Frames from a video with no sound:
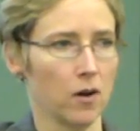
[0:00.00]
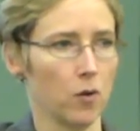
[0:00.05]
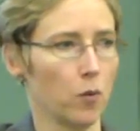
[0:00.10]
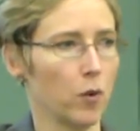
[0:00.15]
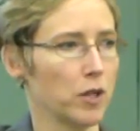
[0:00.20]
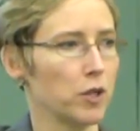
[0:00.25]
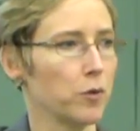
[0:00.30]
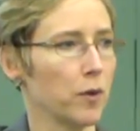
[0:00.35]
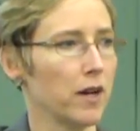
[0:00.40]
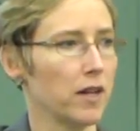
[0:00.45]

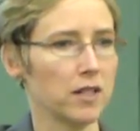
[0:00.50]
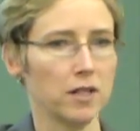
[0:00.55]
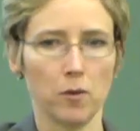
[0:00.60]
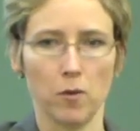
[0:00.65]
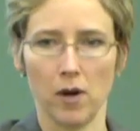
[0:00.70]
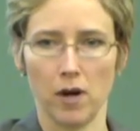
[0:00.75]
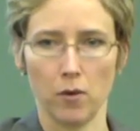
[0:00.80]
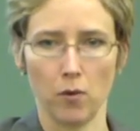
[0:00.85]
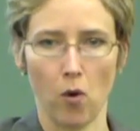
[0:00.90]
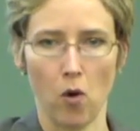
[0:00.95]
Which way does it
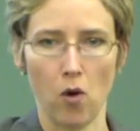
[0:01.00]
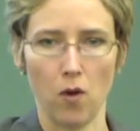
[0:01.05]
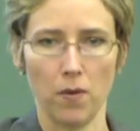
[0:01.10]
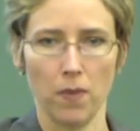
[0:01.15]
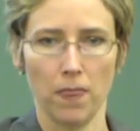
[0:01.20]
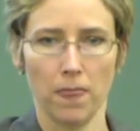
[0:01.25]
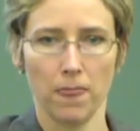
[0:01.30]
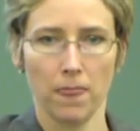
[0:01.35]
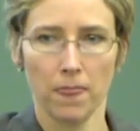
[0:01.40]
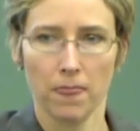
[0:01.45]
want to roll?
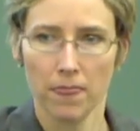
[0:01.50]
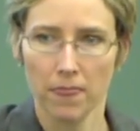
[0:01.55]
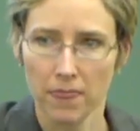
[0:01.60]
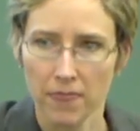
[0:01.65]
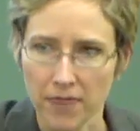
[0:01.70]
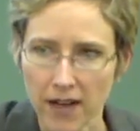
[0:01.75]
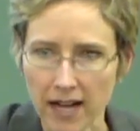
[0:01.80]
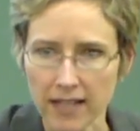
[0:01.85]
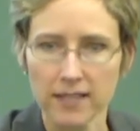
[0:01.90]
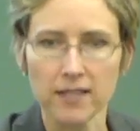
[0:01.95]

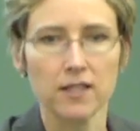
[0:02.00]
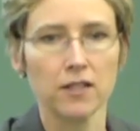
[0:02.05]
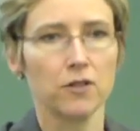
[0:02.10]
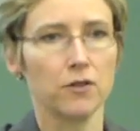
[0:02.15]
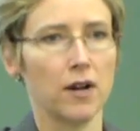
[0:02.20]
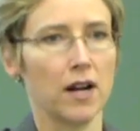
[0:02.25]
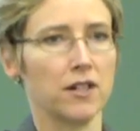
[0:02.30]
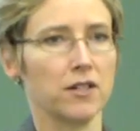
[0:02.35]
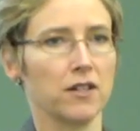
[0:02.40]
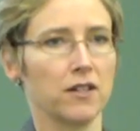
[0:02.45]
That's the
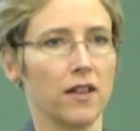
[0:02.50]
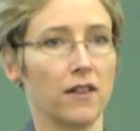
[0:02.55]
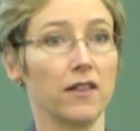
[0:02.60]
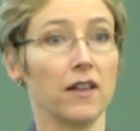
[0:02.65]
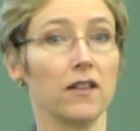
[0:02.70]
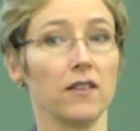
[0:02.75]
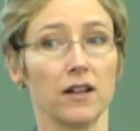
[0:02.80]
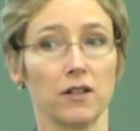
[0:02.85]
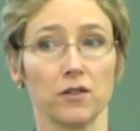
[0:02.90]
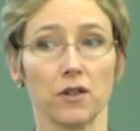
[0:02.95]
direction that the
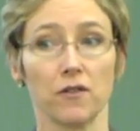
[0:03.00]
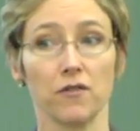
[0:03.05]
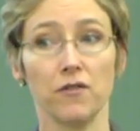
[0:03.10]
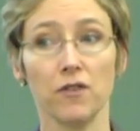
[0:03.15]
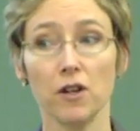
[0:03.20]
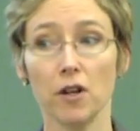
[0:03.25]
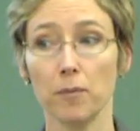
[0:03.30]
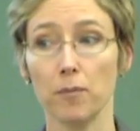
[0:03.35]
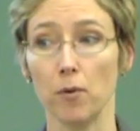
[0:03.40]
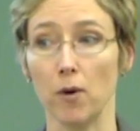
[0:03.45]
electric
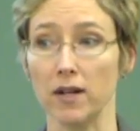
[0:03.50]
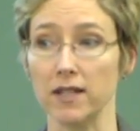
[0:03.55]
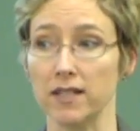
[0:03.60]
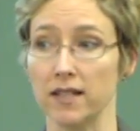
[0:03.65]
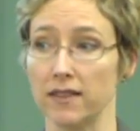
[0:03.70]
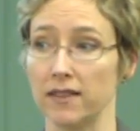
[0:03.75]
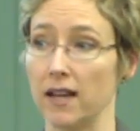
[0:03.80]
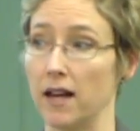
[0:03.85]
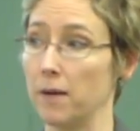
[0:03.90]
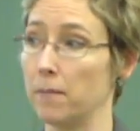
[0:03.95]
field points
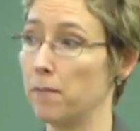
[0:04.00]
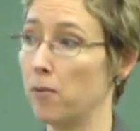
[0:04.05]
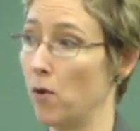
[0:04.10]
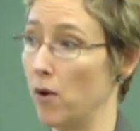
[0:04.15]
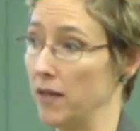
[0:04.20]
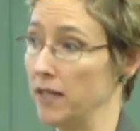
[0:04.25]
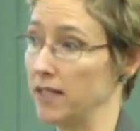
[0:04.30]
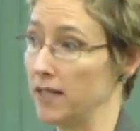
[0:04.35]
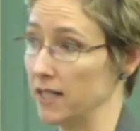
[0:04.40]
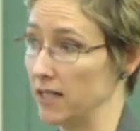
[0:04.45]
at that
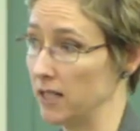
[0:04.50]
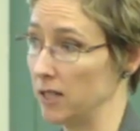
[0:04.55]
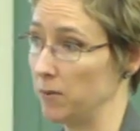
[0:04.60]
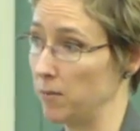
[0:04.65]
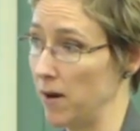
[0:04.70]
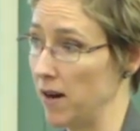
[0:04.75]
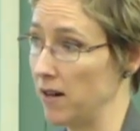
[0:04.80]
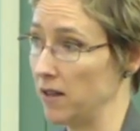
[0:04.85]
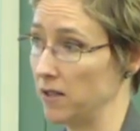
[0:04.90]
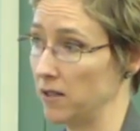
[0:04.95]
point in
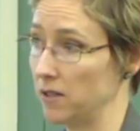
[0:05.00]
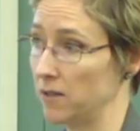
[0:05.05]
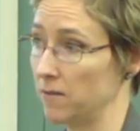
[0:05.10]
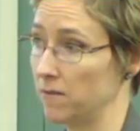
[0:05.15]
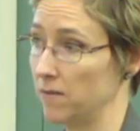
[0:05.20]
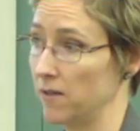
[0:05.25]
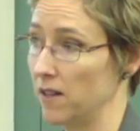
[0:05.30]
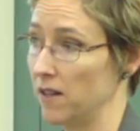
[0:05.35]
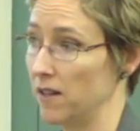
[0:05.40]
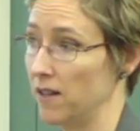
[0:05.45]
space.
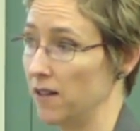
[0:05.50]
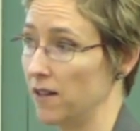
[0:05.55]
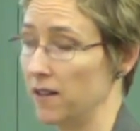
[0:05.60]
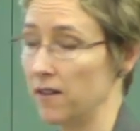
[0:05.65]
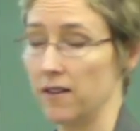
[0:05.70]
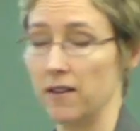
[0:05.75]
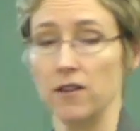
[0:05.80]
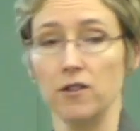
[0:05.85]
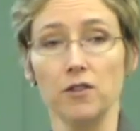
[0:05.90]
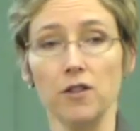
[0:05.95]

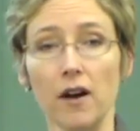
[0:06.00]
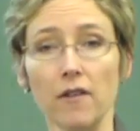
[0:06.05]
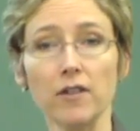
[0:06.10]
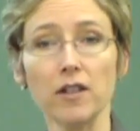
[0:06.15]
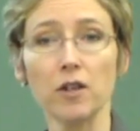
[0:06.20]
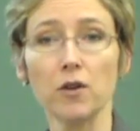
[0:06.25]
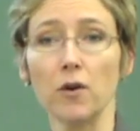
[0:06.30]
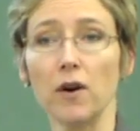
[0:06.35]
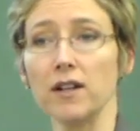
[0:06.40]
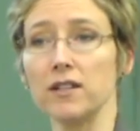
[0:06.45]
Do you have any
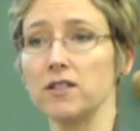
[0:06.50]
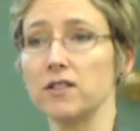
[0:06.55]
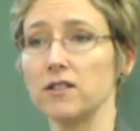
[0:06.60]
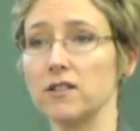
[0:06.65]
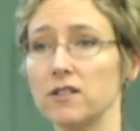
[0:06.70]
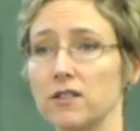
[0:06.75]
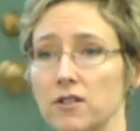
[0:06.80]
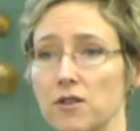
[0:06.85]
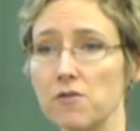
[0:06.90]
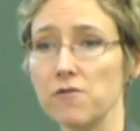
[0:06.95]

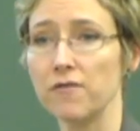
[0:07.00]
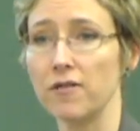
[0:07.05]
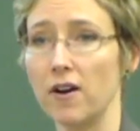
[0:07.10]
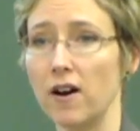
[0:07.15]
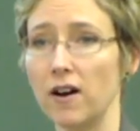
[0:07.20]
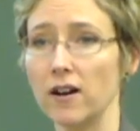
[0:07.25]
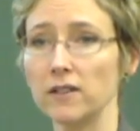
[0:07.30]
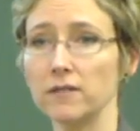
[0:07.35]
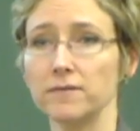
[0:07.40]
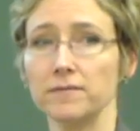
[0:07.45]
questions so
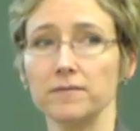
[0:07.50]
far?